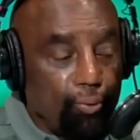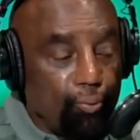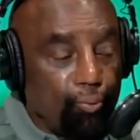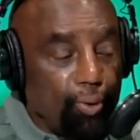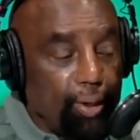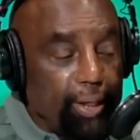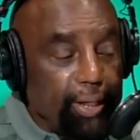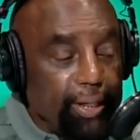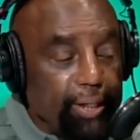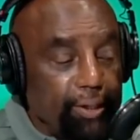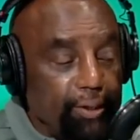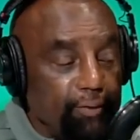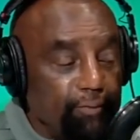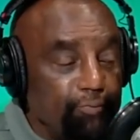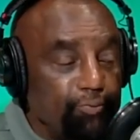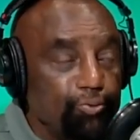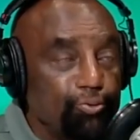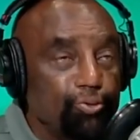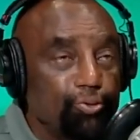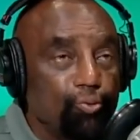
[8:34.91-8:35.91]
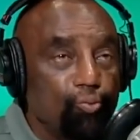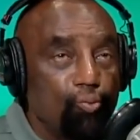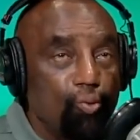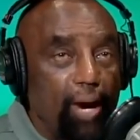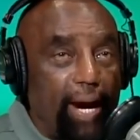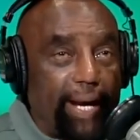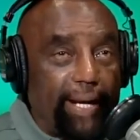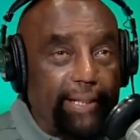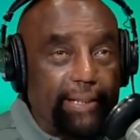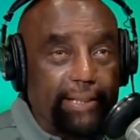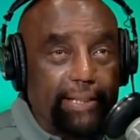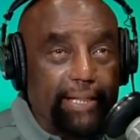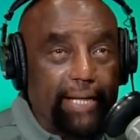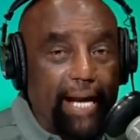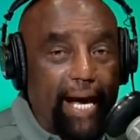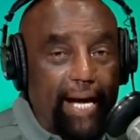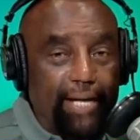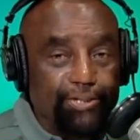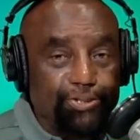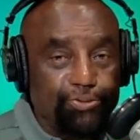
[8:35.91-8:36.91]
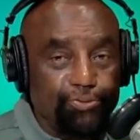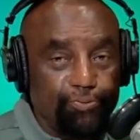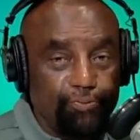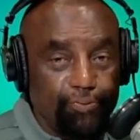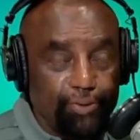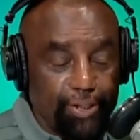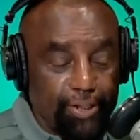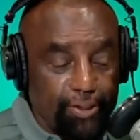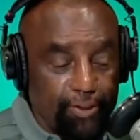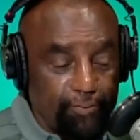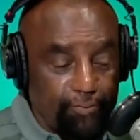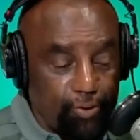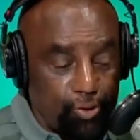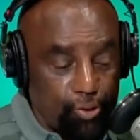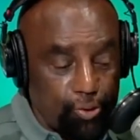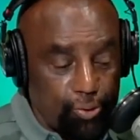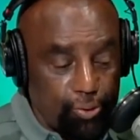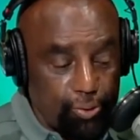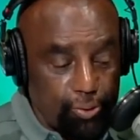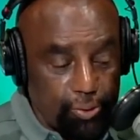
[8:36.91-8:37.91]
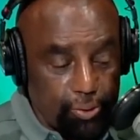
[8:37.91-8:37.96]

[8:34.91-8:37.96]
What gives you the right not to forgive her?